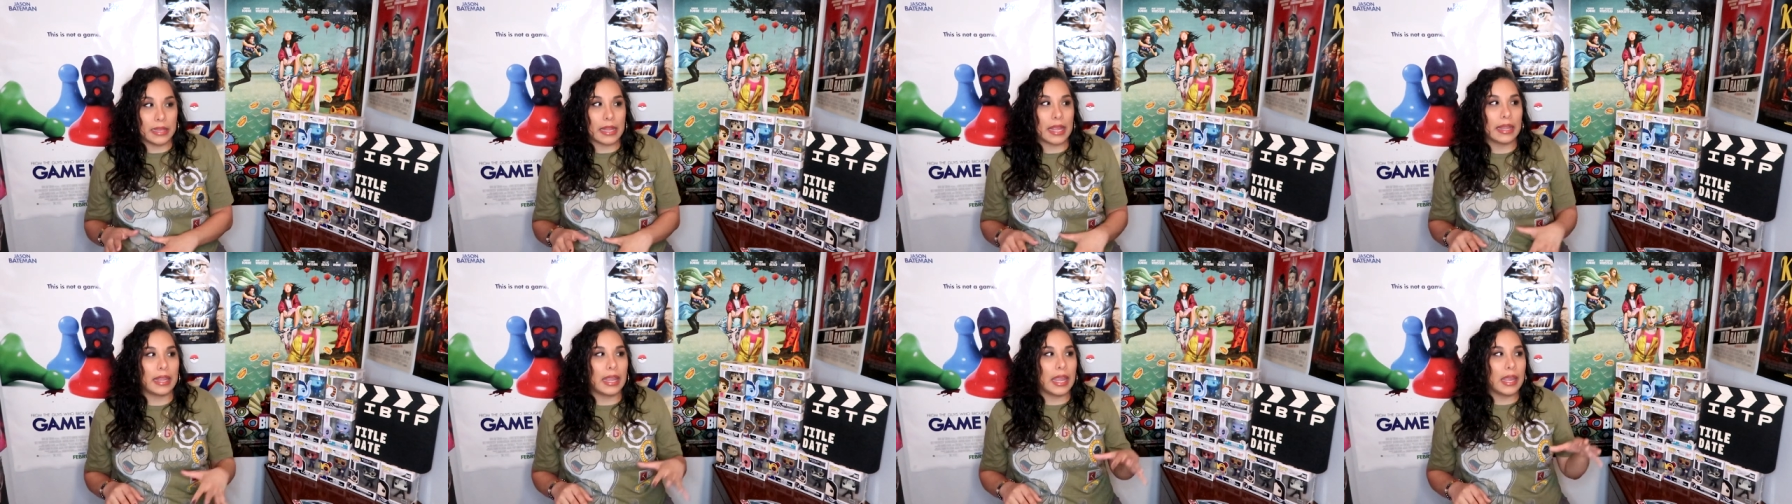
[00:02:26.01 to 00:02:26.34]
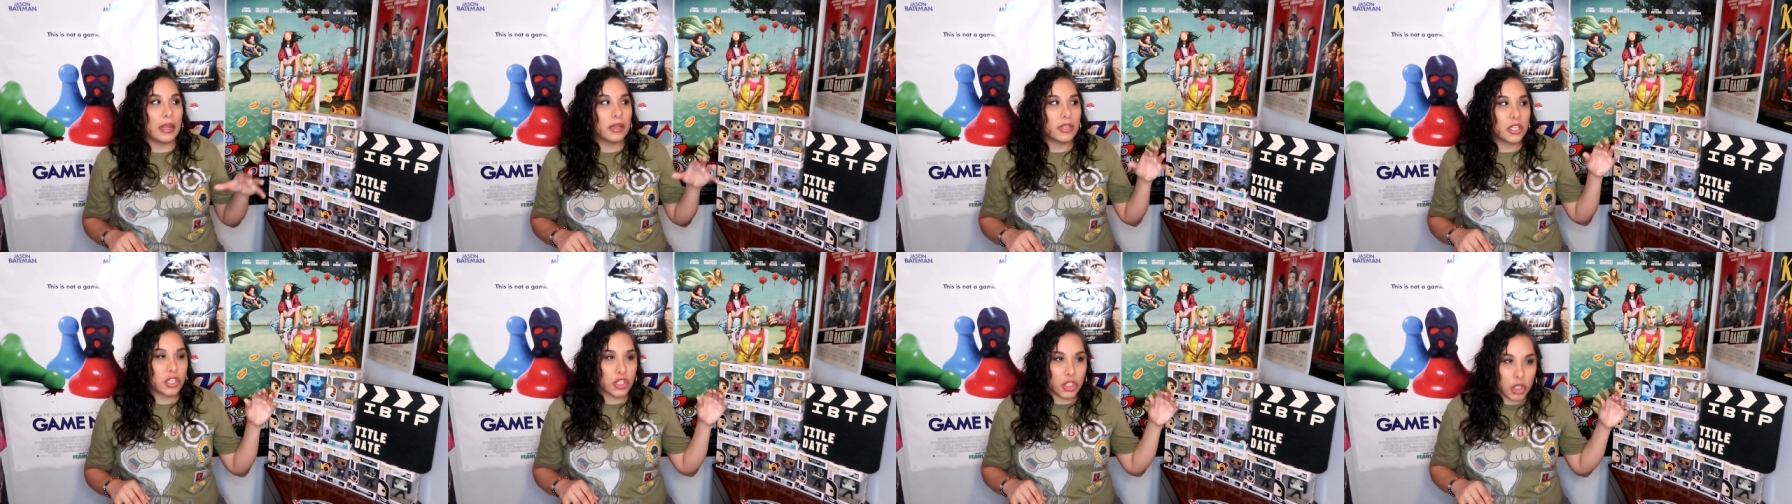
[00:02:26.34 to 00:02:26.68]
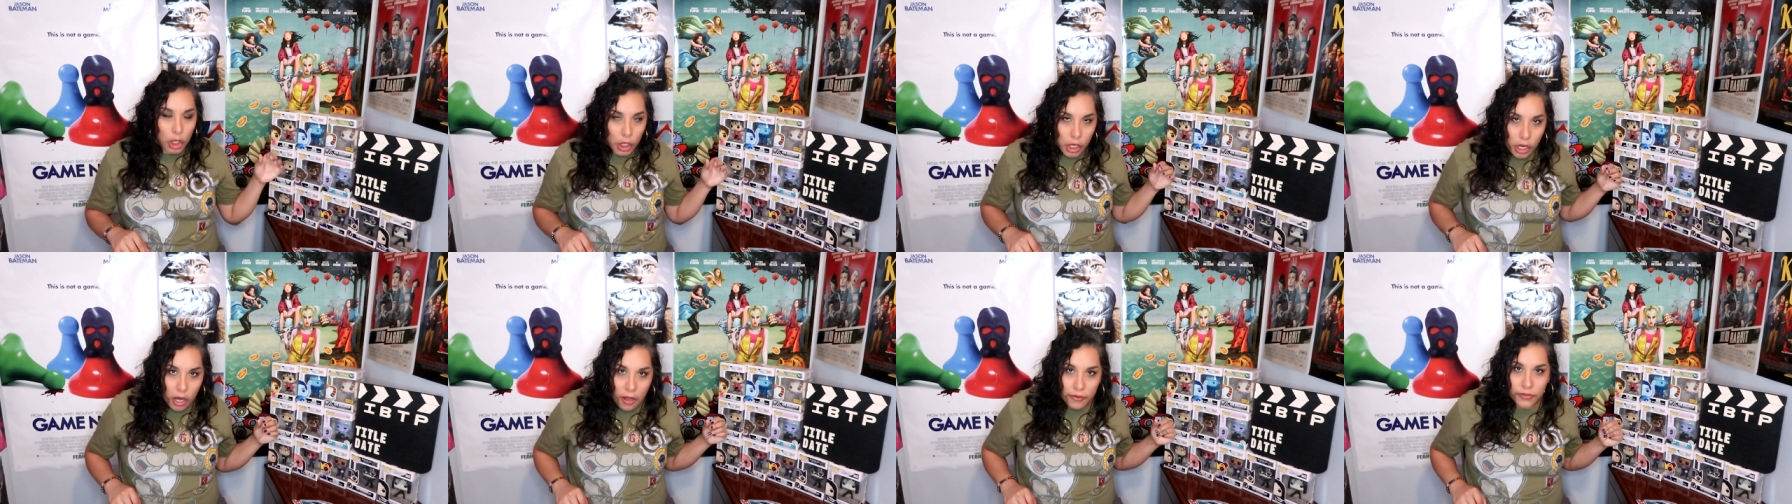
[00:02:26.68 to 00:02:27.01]
Like, it
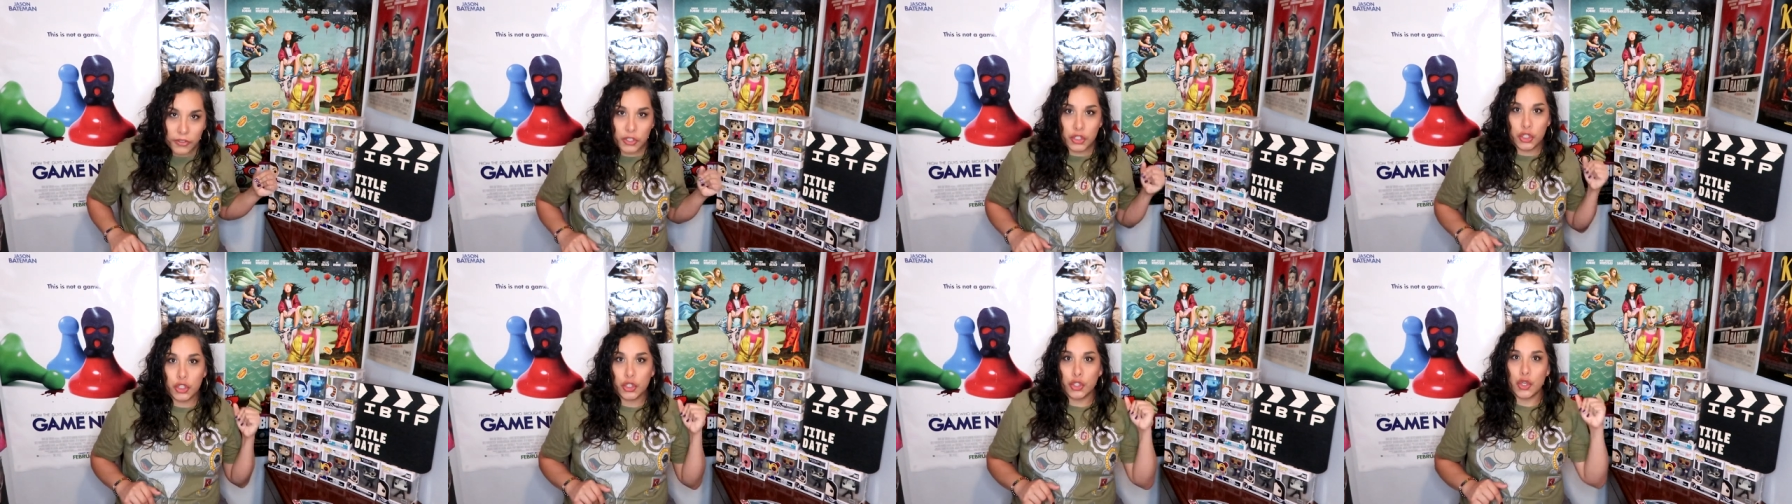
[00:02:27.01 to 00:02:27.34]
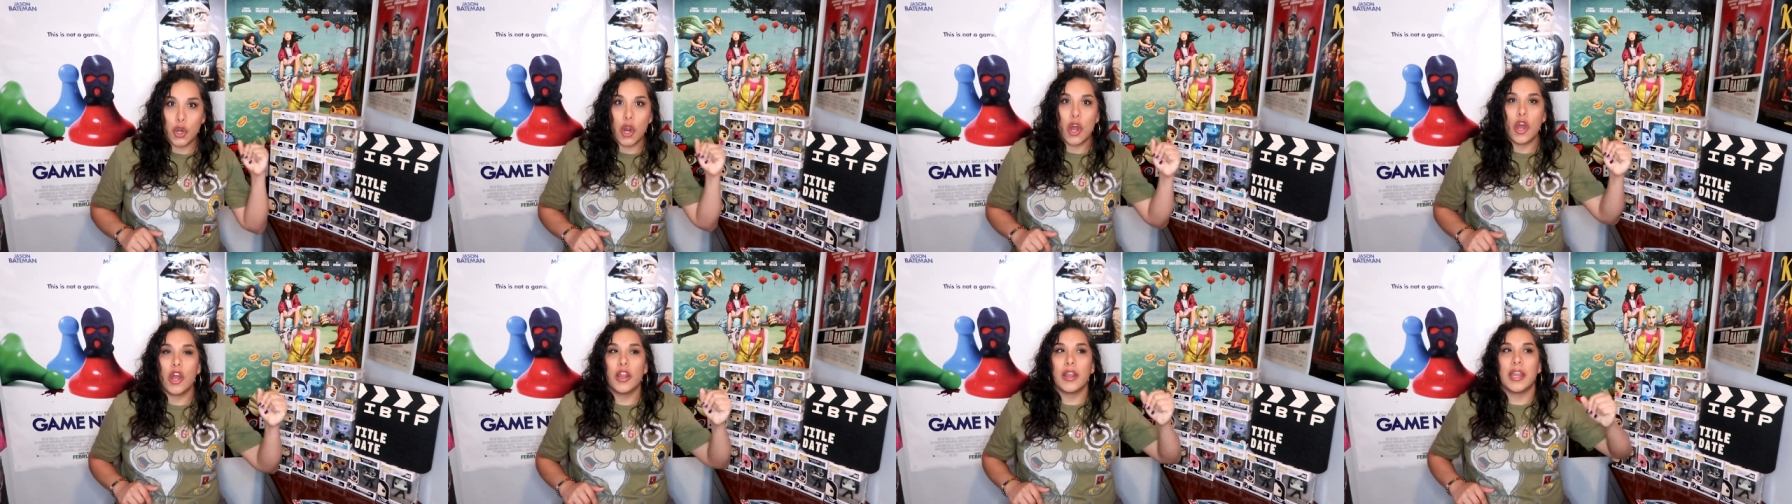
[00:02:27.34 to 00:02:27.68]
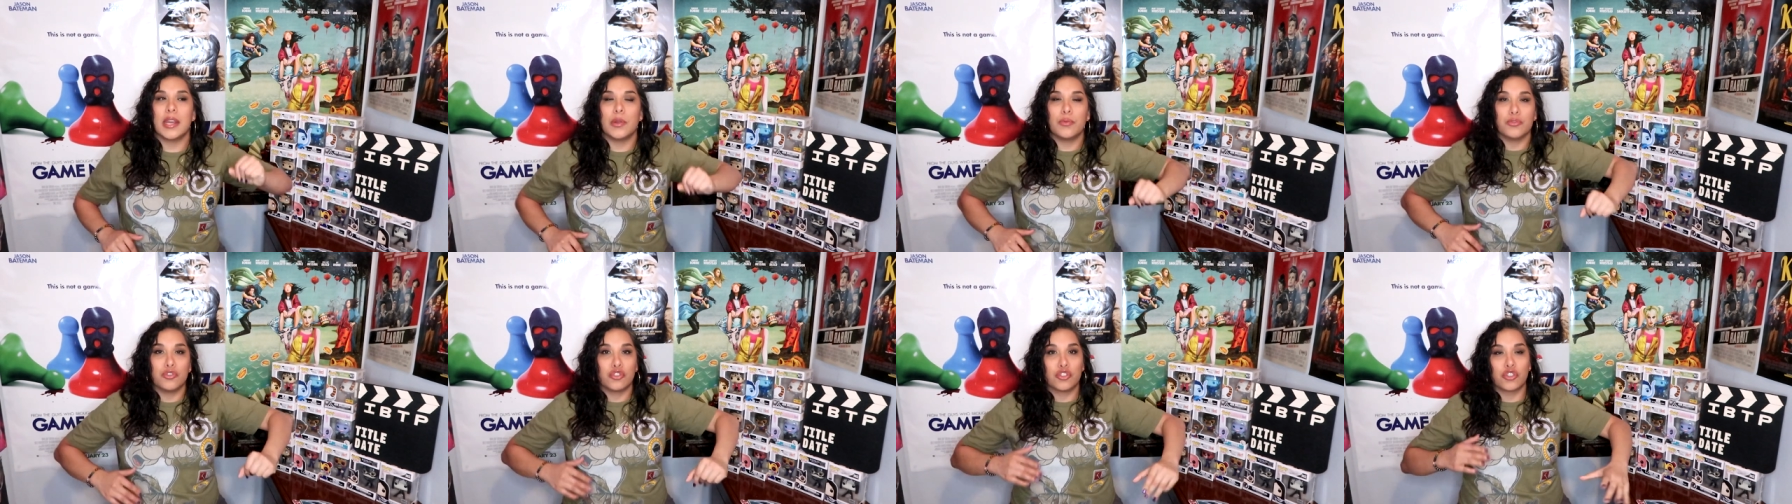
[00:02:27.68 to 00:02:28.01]
started off strong
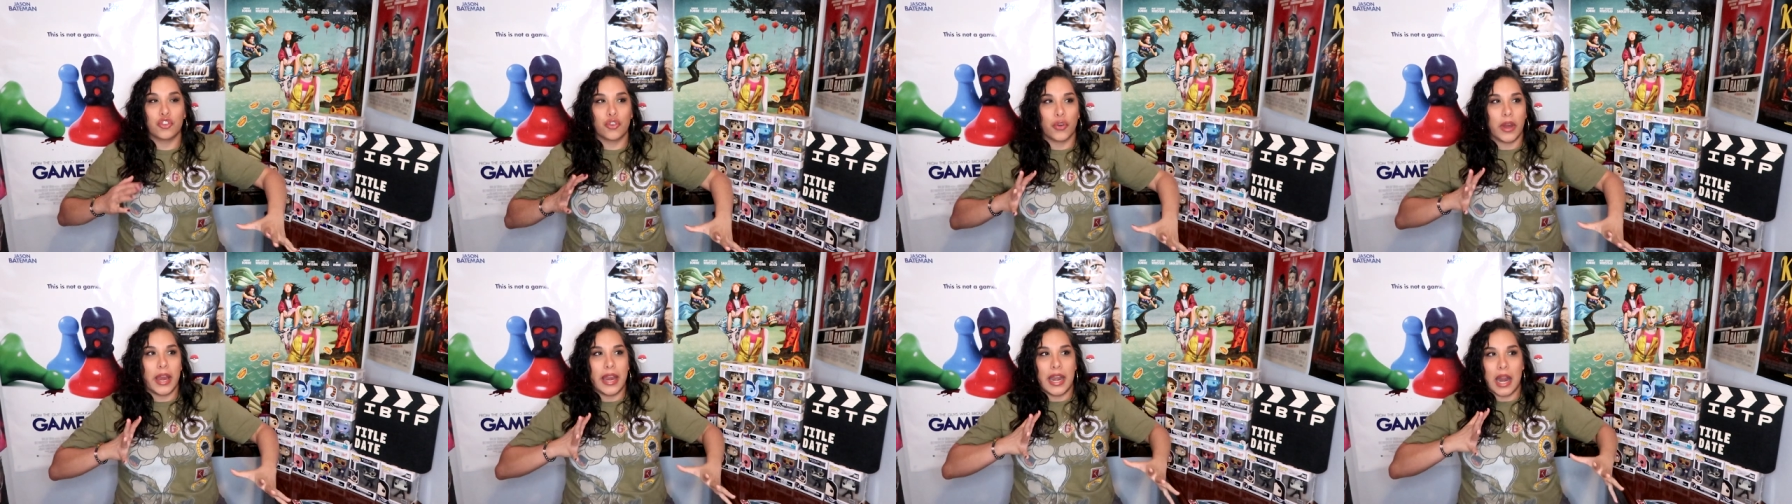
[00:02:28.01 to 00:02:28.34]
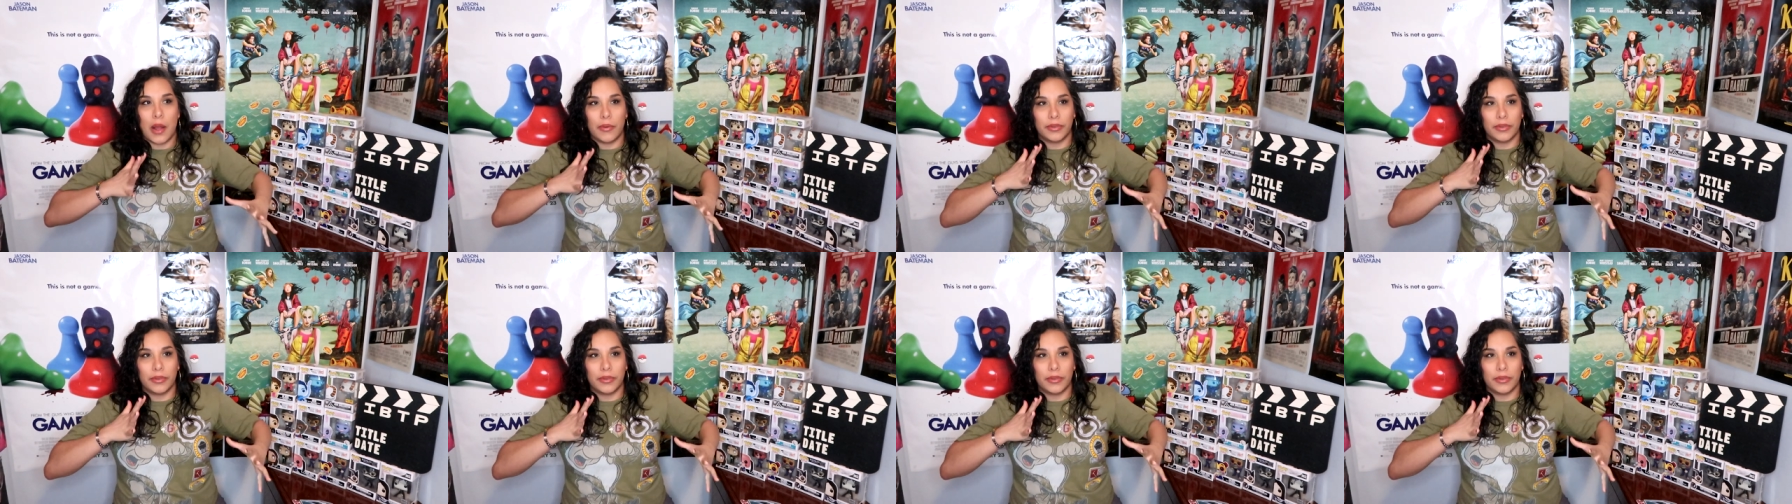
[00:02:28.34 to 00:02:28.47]
and it was great.